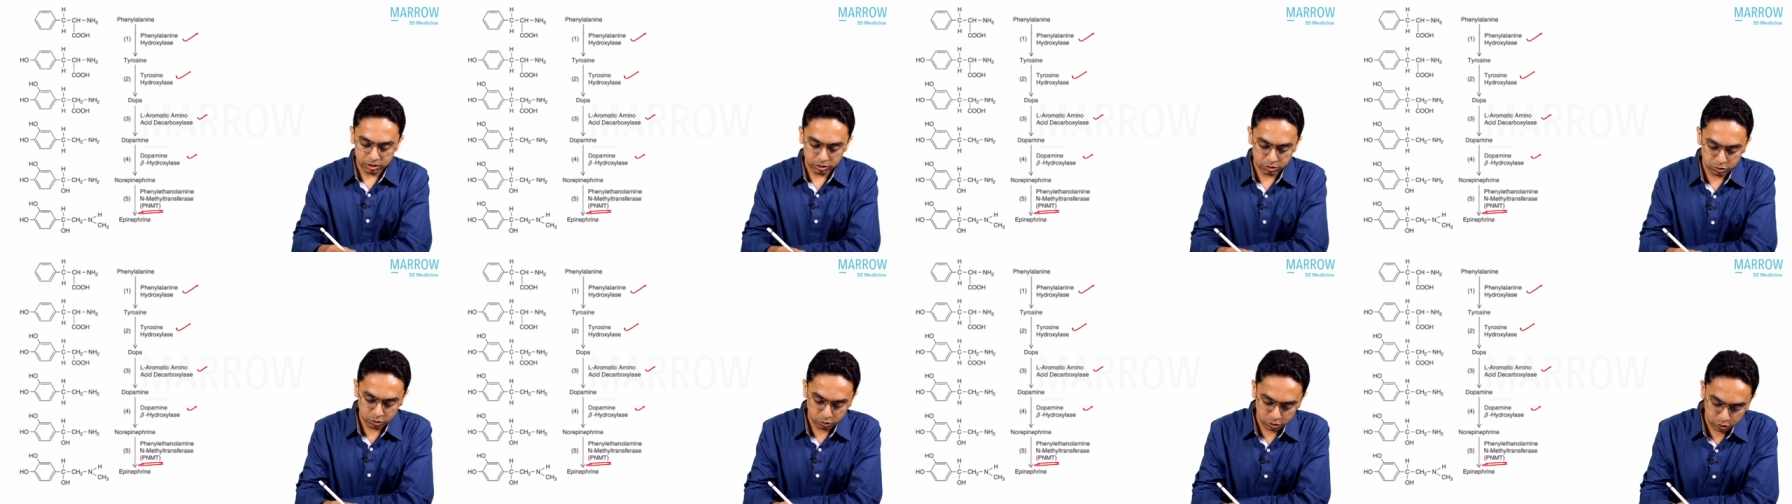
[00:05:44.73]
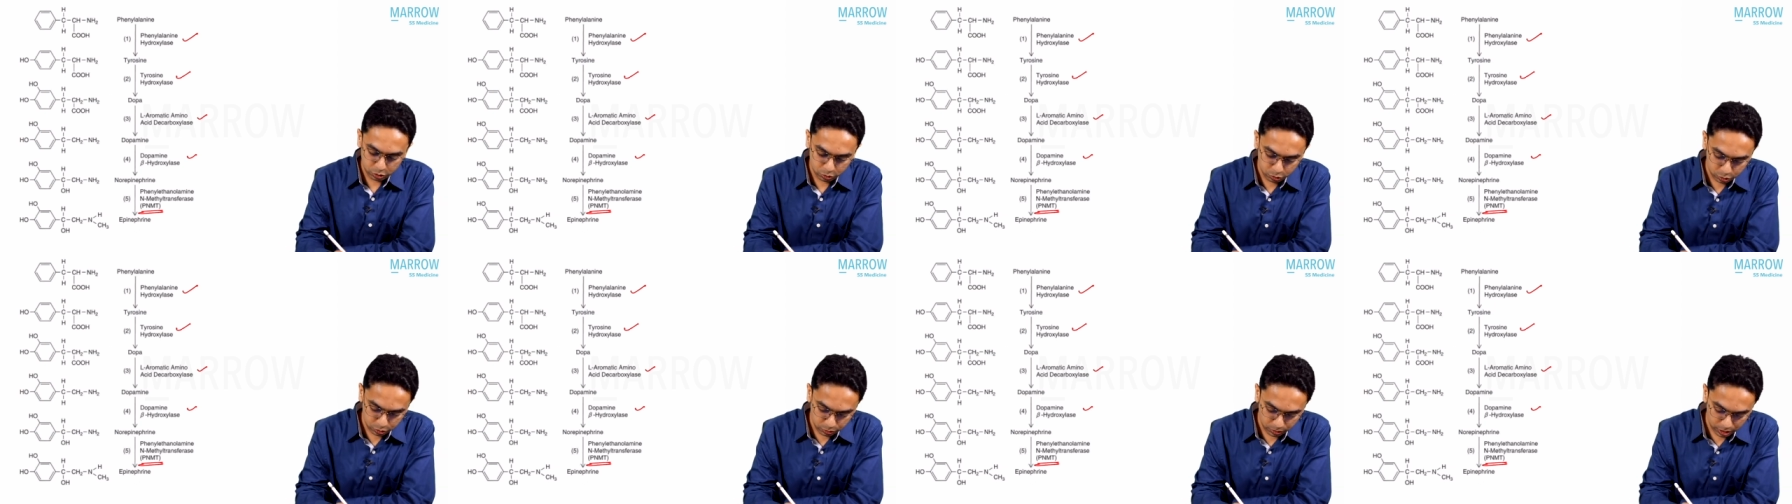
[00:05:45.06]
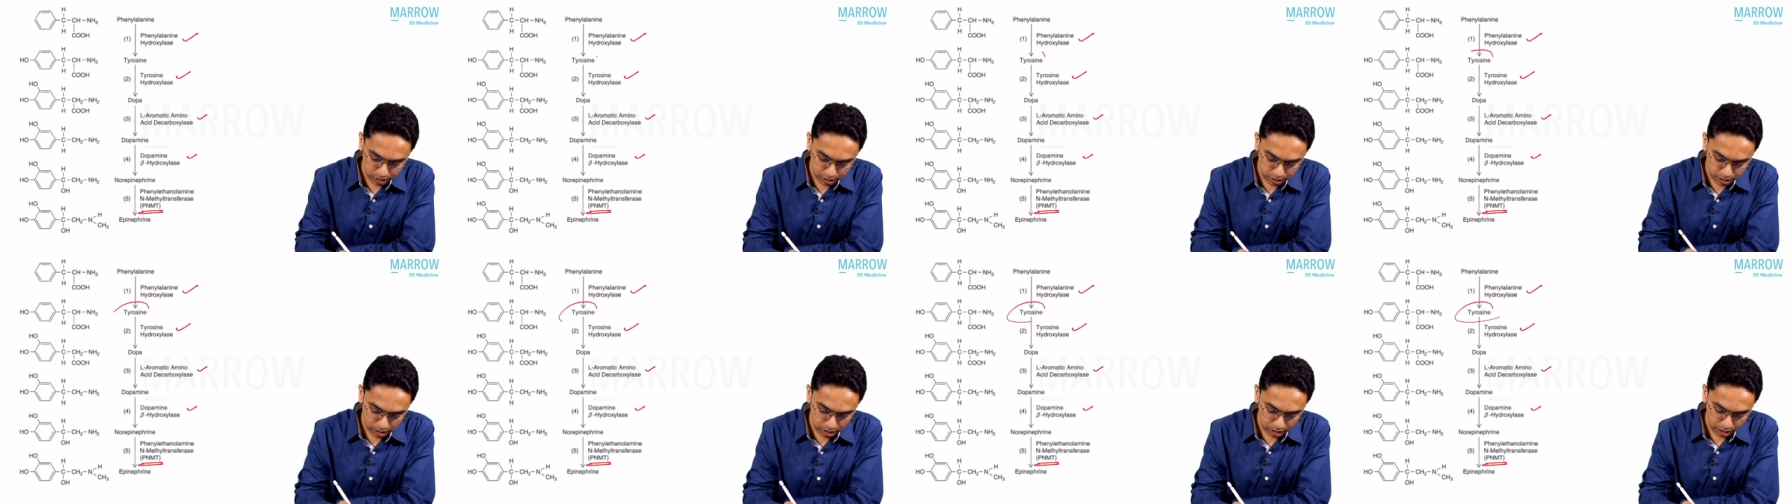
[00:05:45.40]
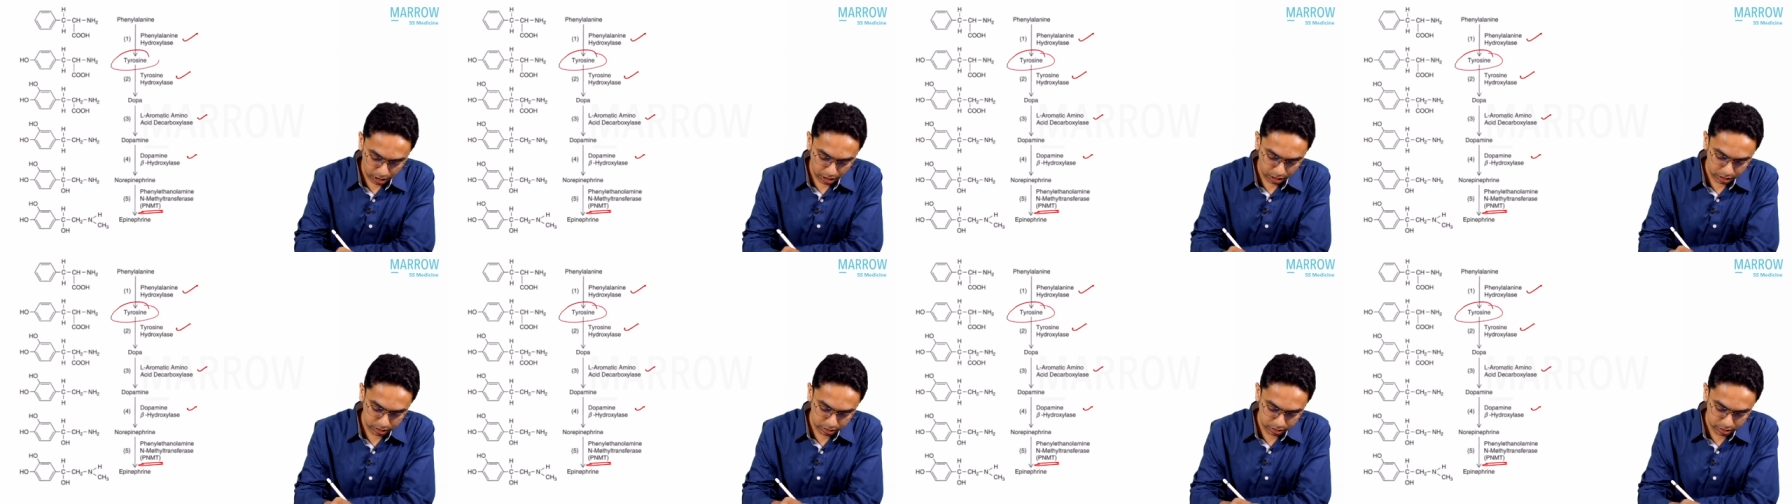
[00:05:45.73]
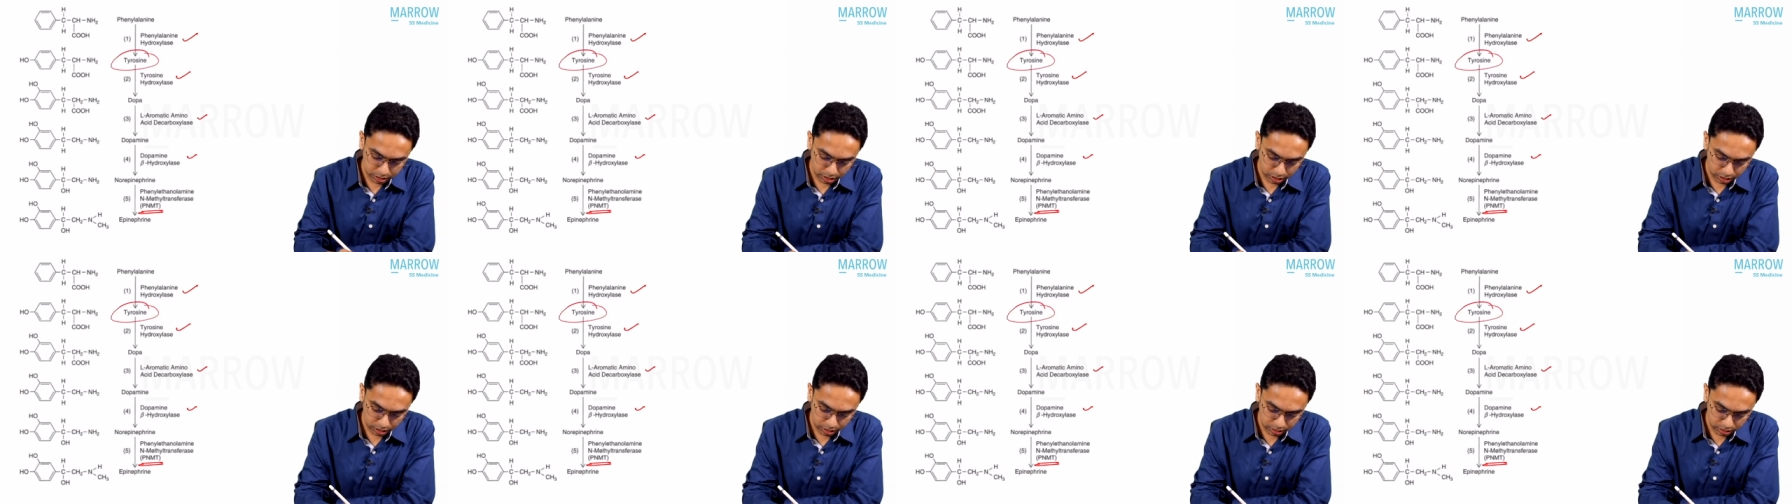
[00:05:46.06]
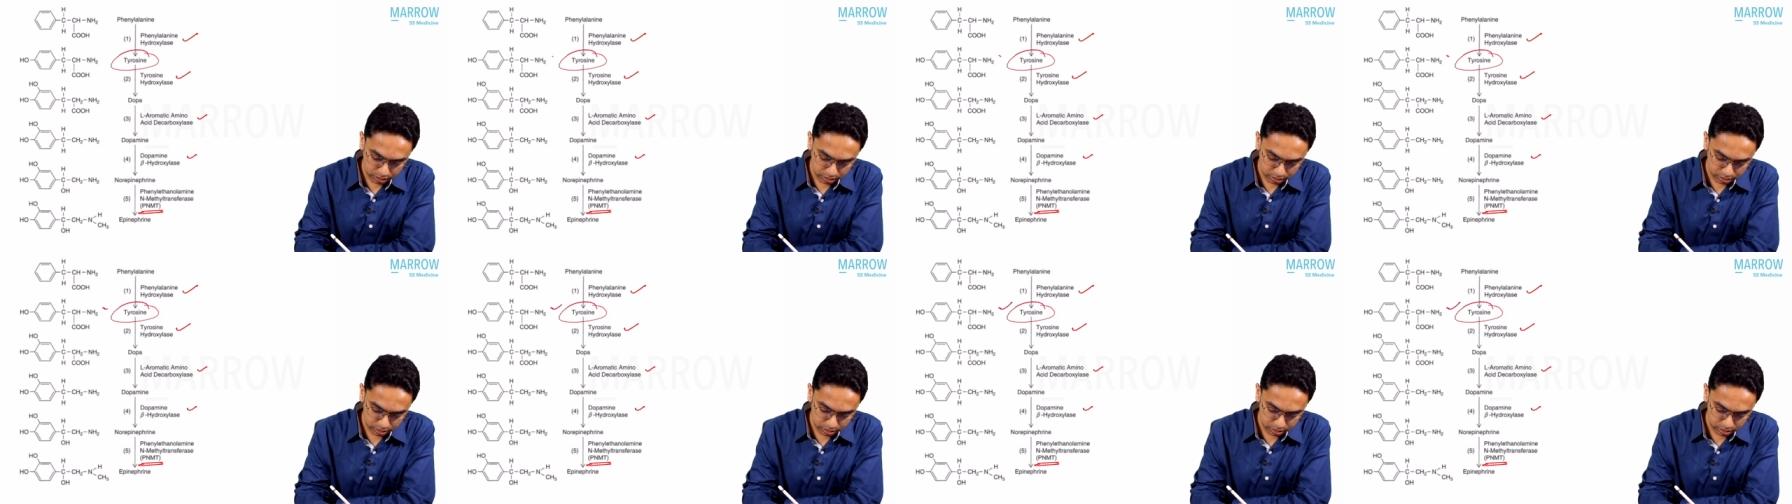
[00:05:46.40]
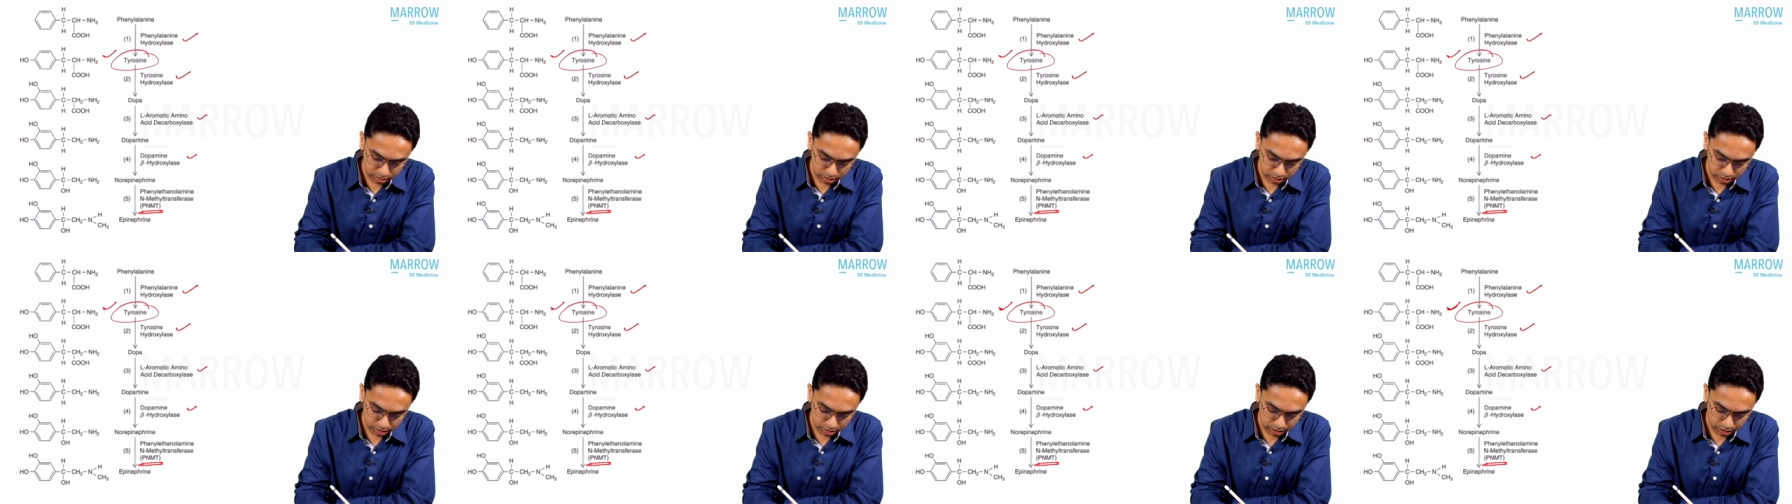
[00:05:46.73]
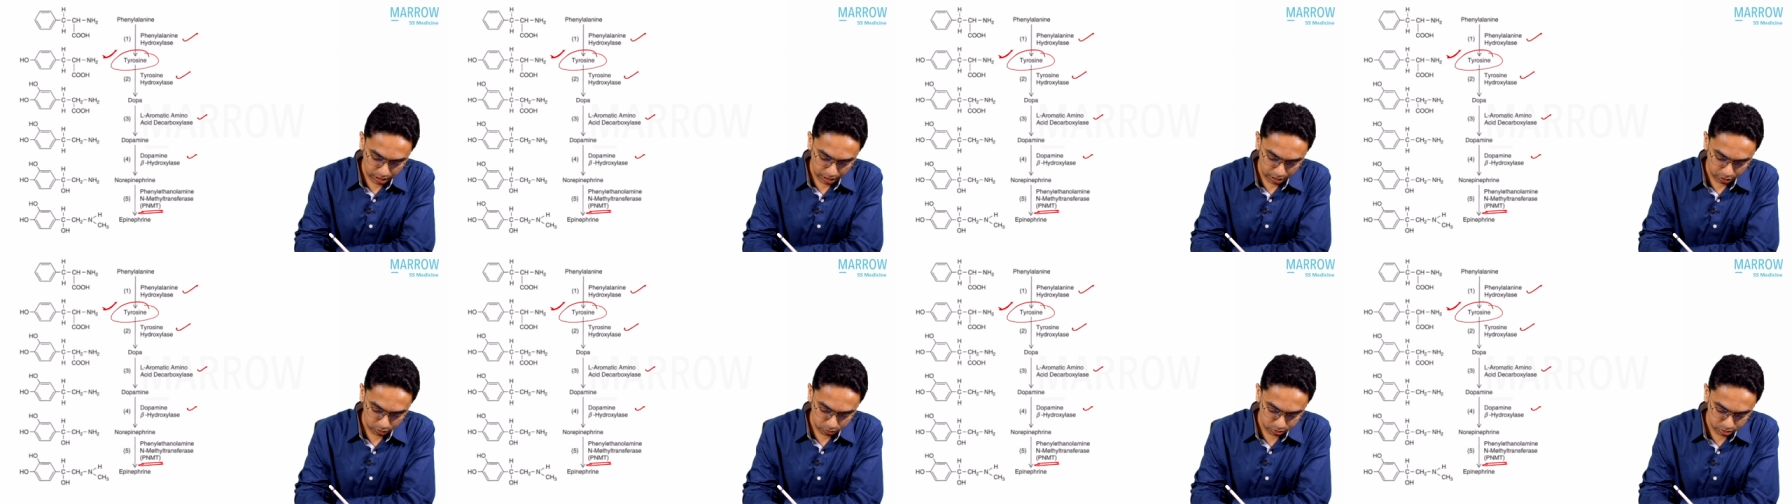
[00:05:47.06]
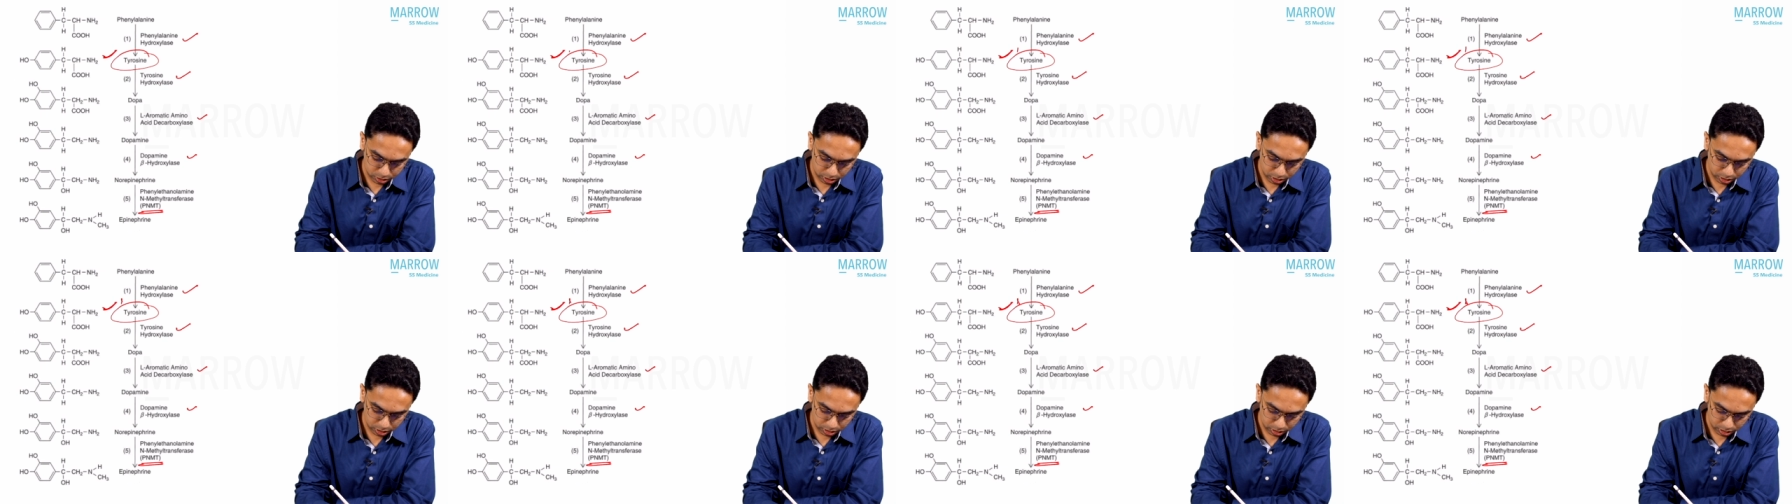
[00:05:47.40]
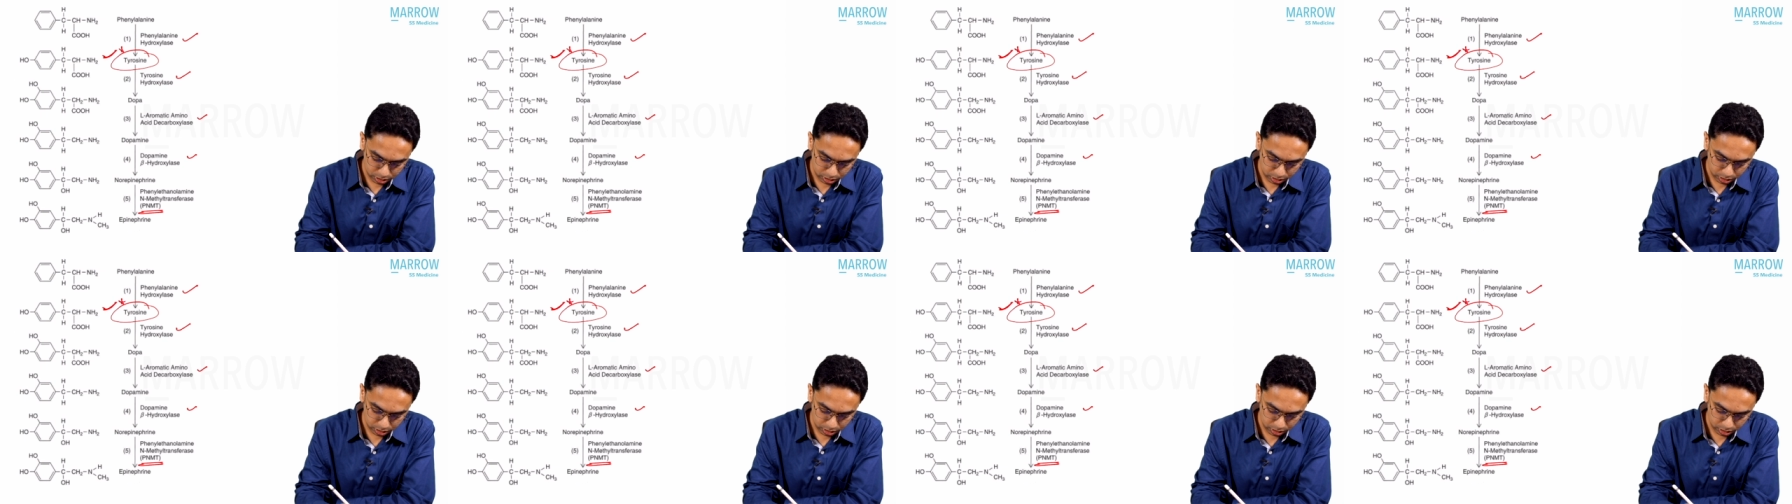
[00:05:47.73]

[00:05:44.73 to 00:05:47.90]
So usually the answer is tyrosine.